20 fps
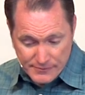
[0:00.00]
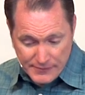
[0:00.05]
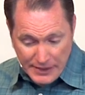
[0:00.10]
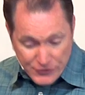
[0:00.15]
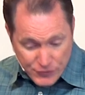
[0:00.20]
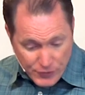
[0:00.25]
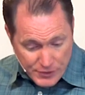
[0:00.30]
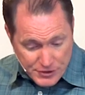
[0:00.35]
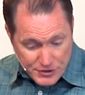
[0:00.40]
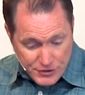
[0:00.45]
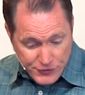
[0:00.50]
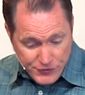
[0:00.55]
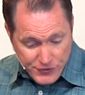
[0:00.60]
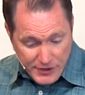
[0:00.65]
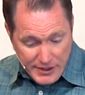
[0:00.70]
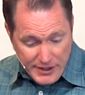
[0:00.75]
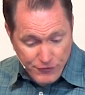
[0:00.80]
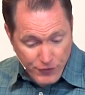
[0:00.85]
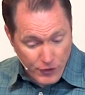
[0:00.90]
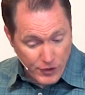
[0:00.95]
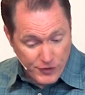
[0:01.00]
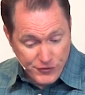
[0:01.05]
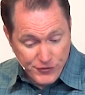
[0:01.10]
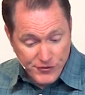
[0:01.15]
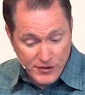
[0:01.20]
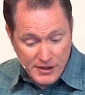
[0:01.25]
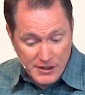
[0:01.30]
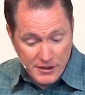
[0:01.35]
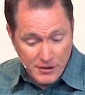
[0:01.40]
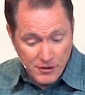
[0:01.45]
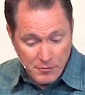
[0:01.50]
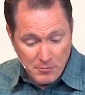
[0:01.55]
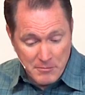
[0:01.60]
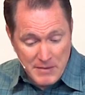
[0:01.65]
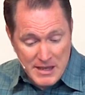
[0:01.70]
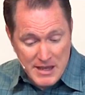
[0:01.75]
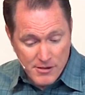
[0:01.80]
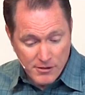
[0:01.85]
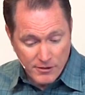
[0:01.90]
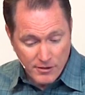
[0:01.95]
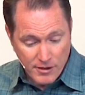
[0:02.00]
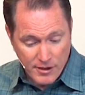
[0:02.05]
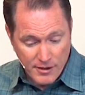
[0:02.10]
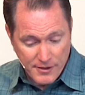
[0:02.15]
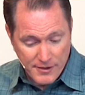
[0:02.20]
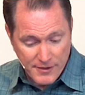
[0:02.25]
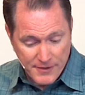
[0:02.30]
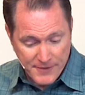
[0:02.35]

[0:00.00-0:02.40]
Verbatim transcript: That's what you see for a single meal.